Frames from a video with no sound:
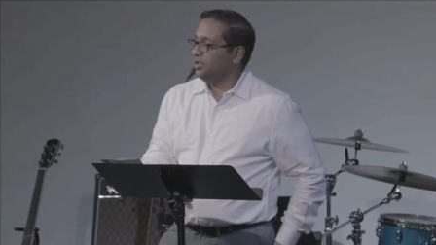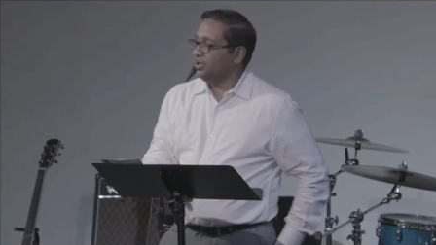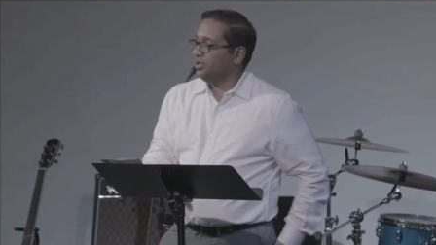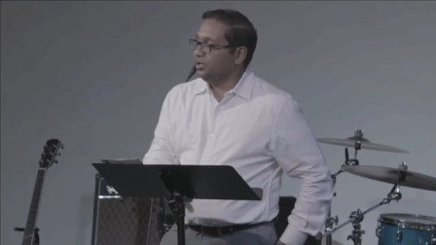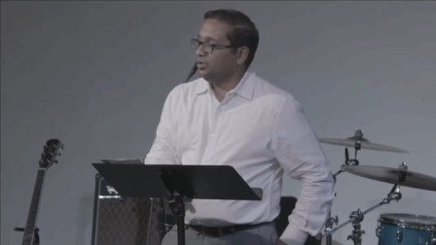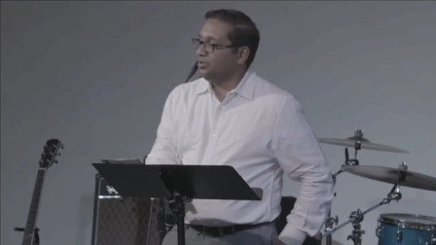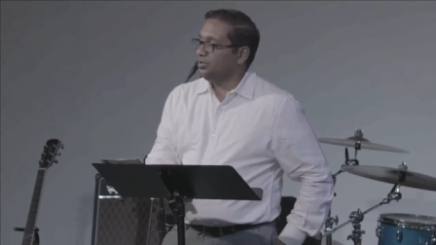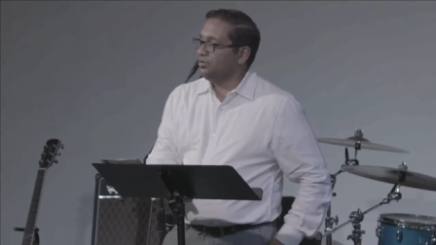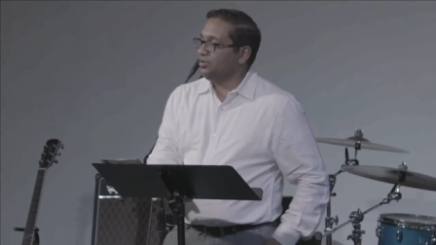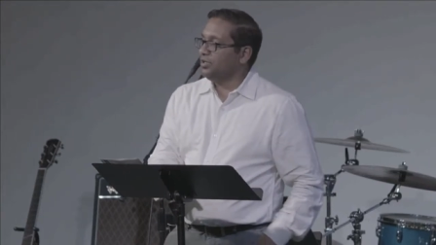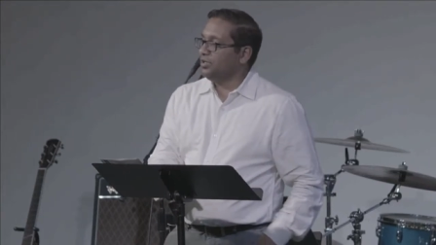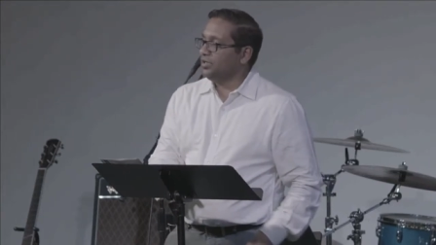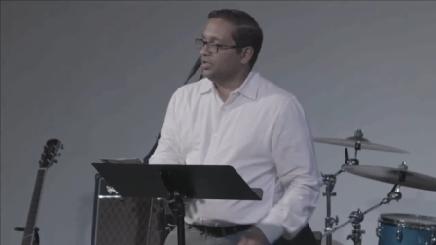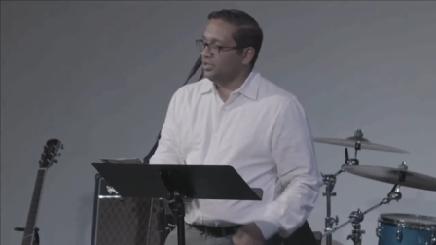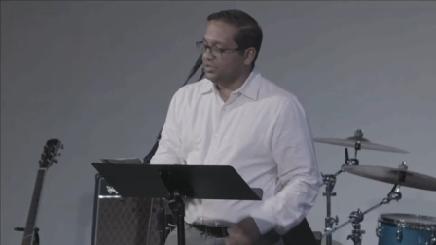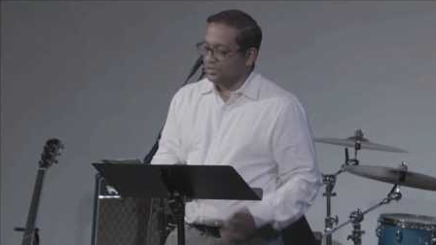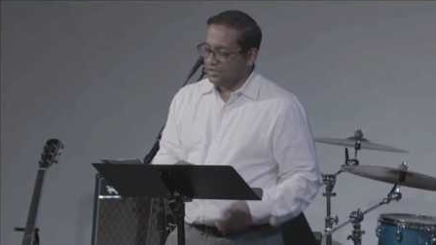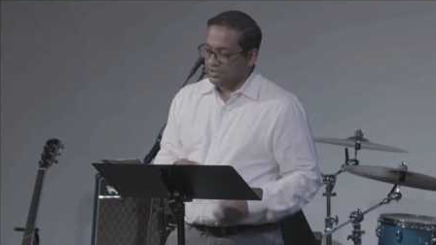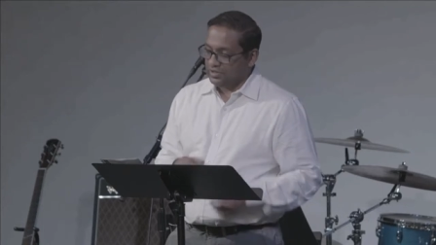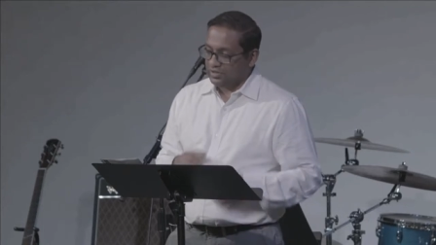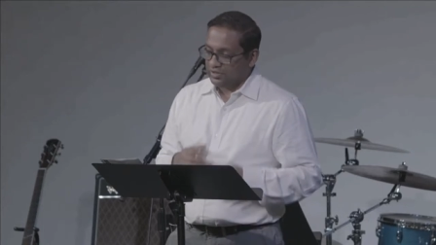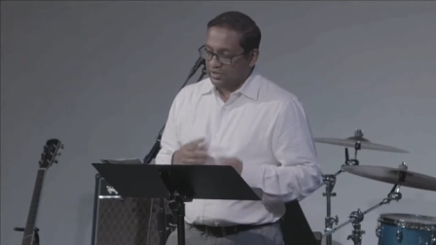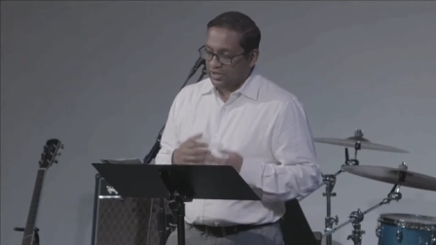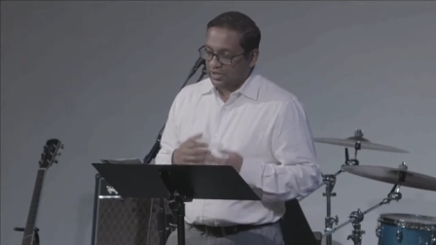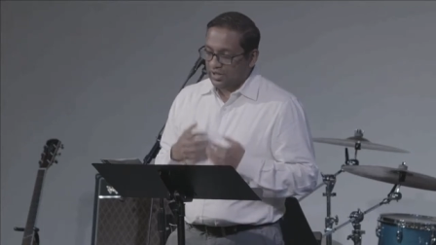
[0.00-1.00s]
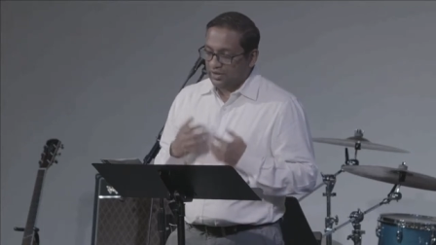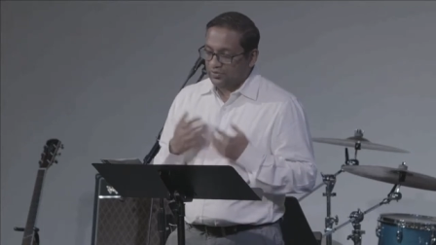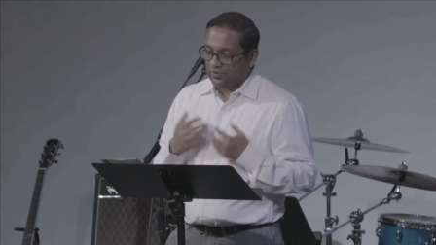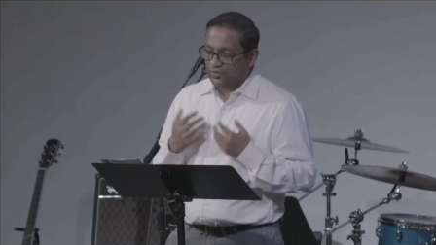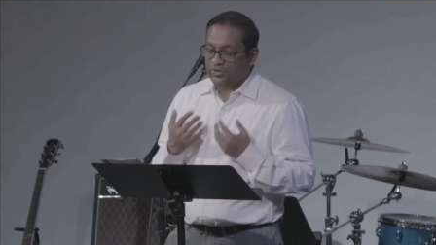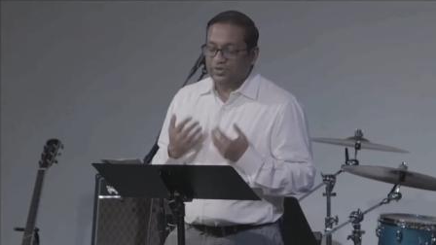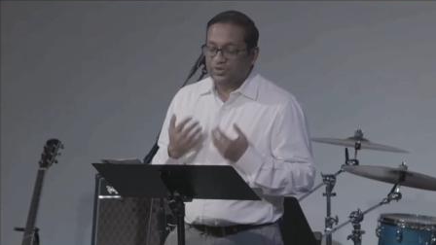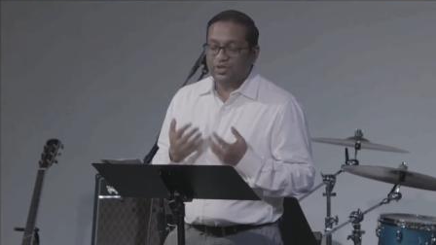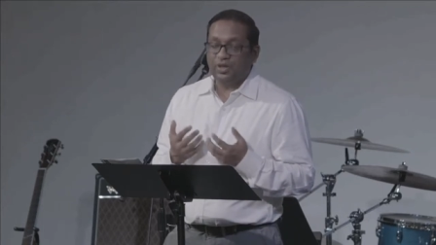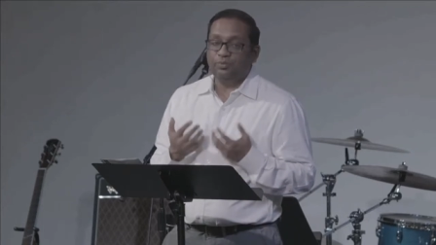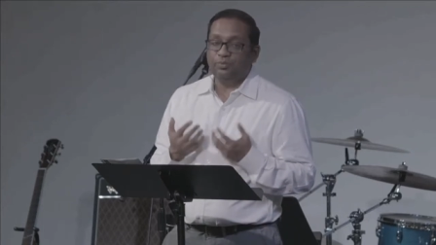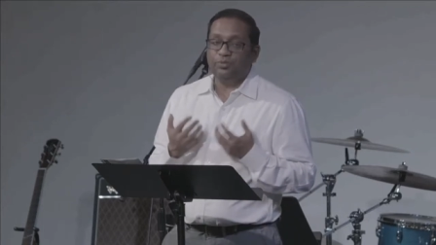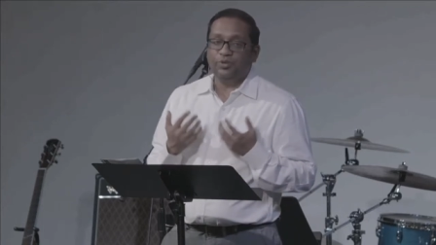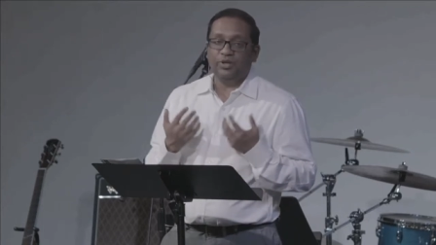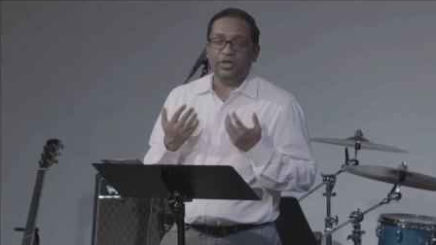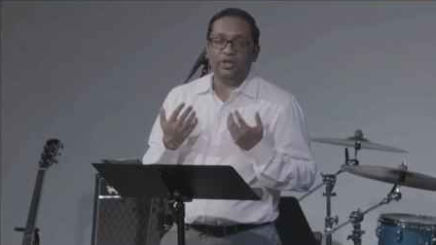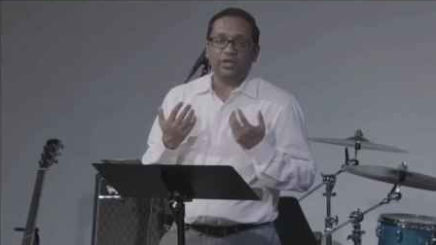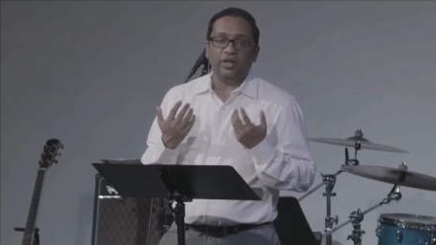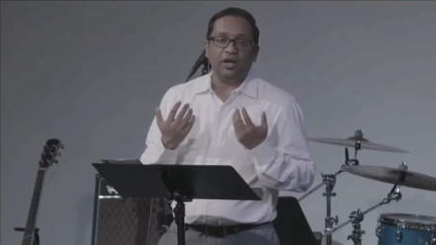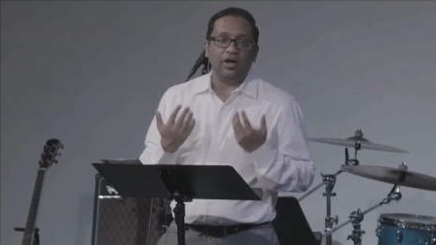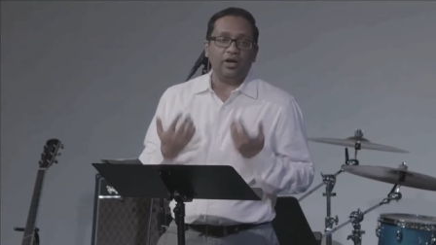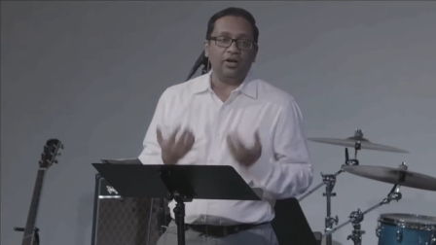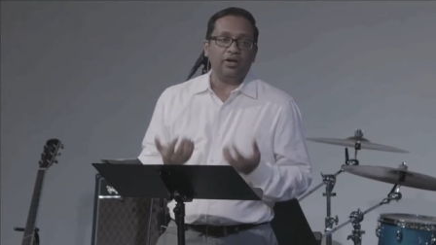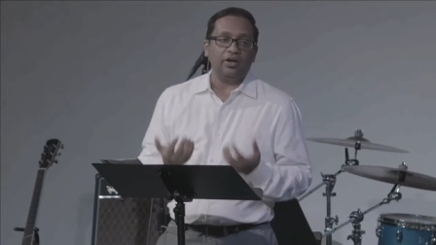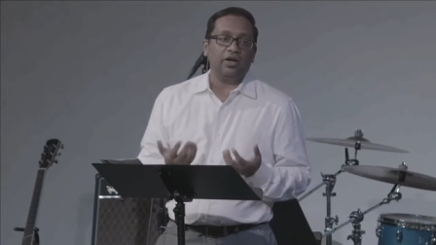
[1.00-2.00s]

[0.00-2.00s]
irreligious, love something